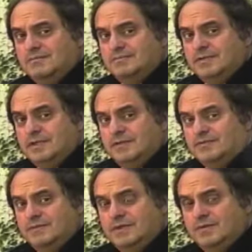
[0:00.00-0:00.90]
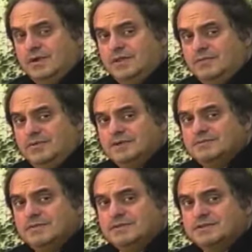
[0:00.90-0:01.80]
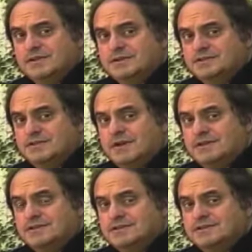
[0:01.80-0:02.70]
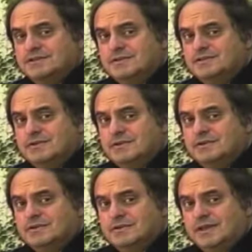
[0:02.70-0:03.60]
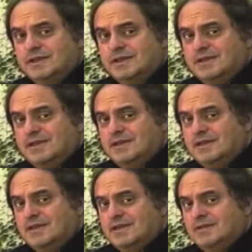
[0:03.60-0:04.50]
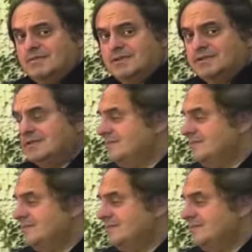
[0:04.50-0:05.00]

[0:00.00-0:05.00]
believed to be one of the best military strategists in Israel today. Mata,